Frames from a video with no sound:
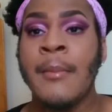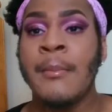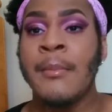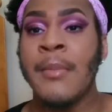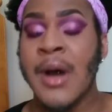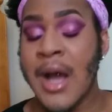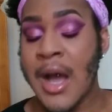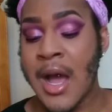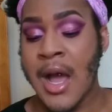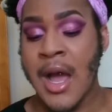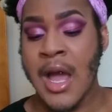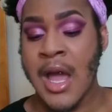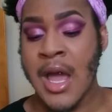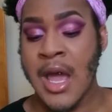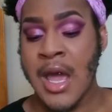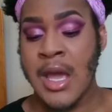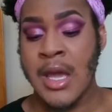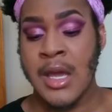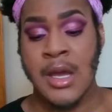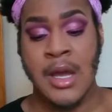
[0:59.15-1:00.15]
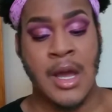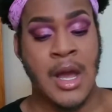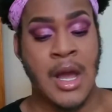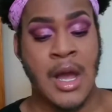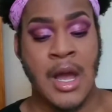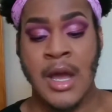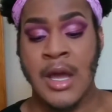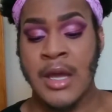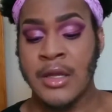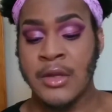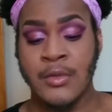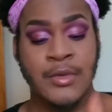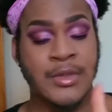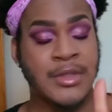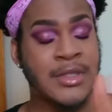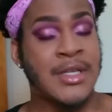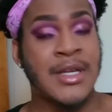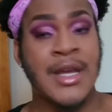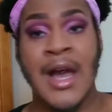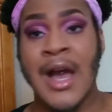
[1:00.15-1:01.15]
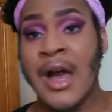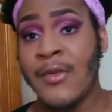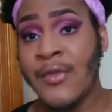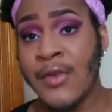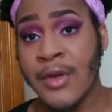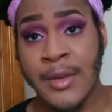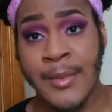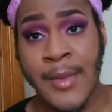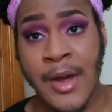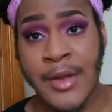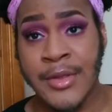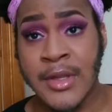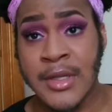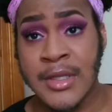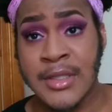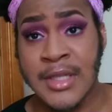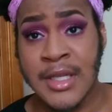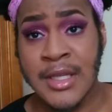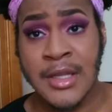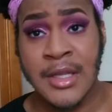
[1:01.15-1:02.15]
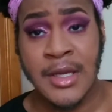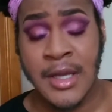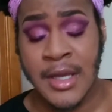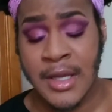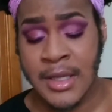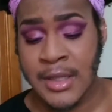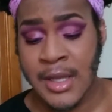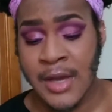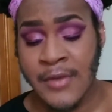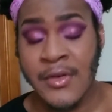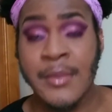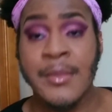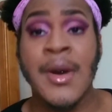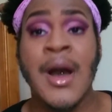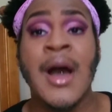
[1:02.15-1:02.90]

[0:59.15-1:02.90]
But you will see how I feel about this at the end of it.